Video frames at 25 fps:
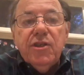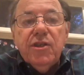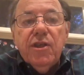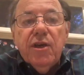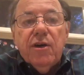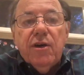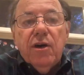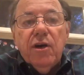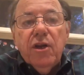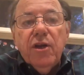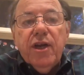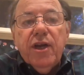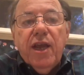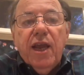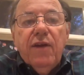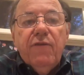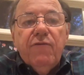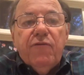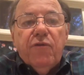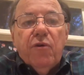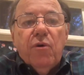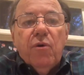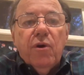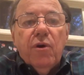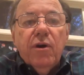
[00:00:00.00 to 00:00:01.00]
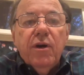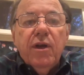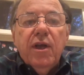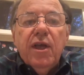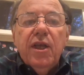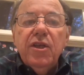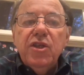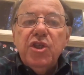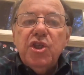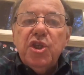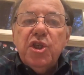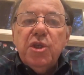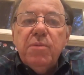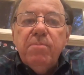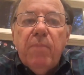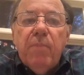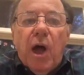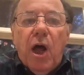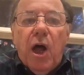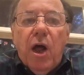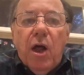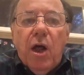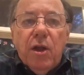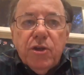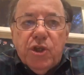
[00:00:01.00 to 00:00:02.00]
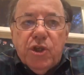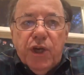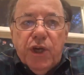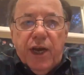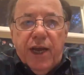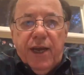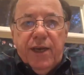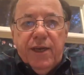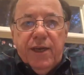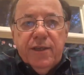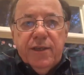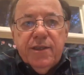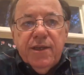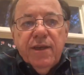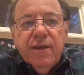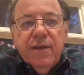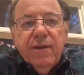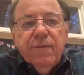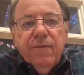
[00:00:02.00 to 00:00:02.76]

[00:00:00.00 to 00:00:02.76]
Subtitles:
that are looking for small chains